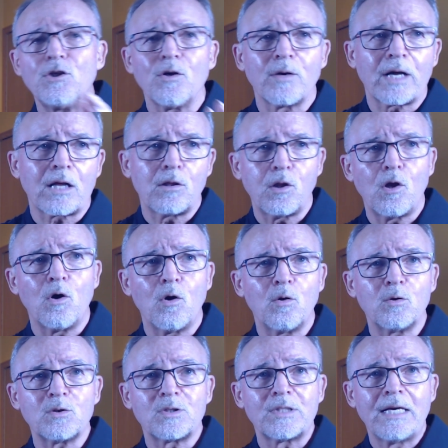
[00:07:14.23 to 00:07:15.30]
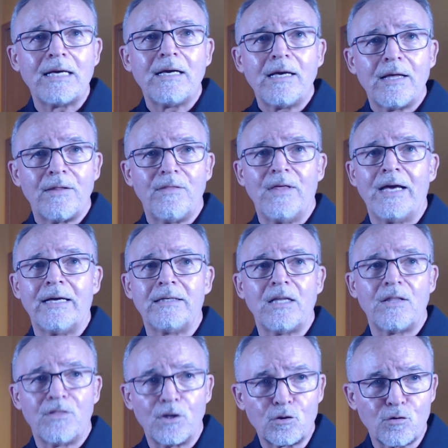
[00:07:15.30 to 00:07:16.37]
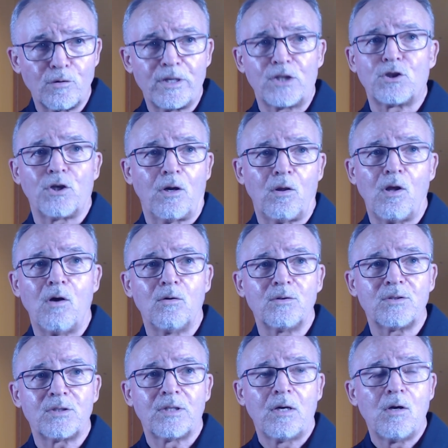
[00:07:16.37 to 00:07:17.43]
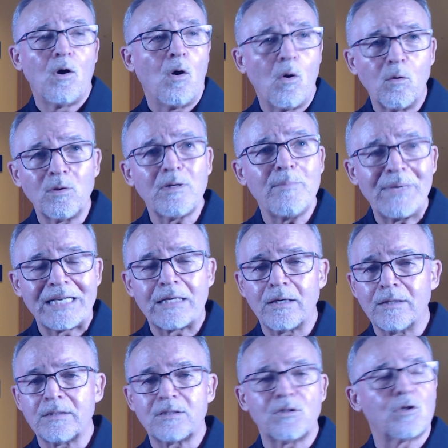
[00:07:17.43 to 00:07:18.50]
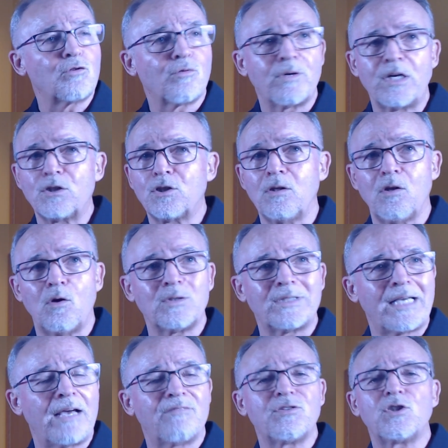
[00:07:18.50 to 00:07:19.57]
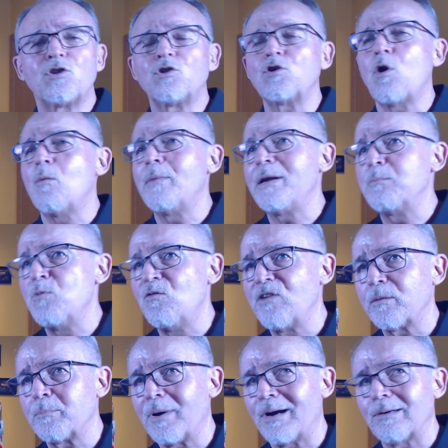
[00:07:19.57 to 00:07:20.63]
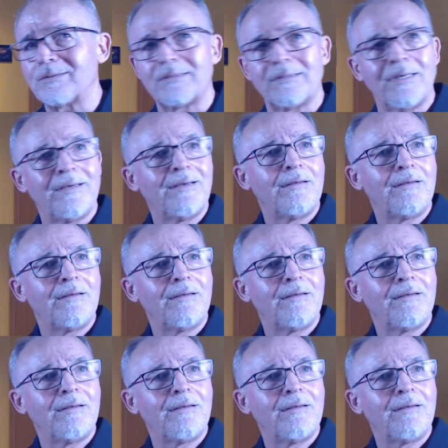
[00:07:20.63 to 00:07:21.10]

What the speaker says: to close than the traditional loans, only because the traditional loans have so many moving parts.